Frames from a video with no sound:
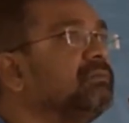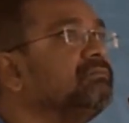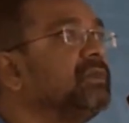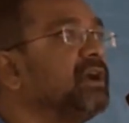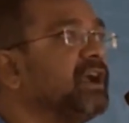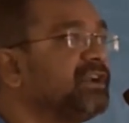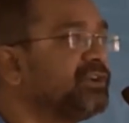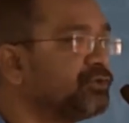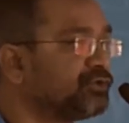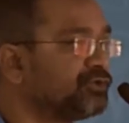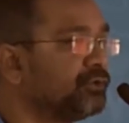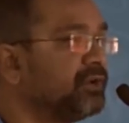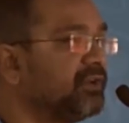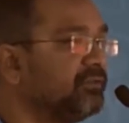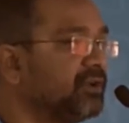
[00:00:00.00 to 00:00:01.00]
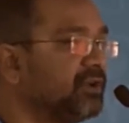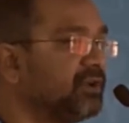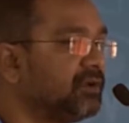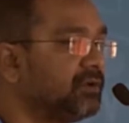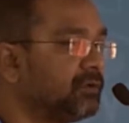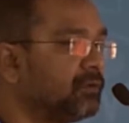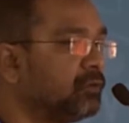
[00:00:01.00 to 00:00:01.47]
Andrew Sullivan,
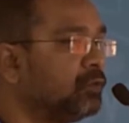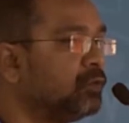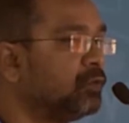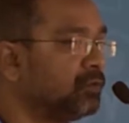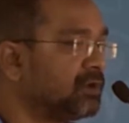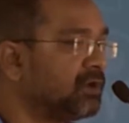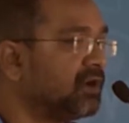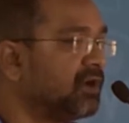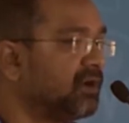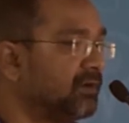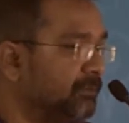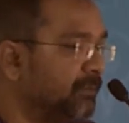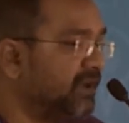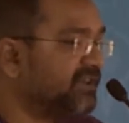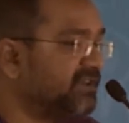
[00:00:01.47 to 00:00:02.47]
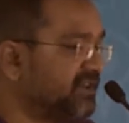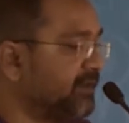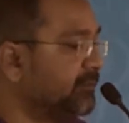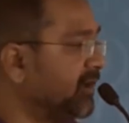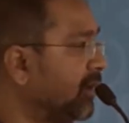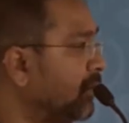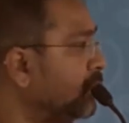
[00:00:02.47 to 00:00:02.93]
who turned mainstream
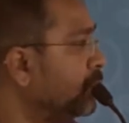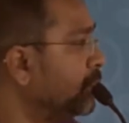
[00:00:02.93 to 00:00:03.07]
now.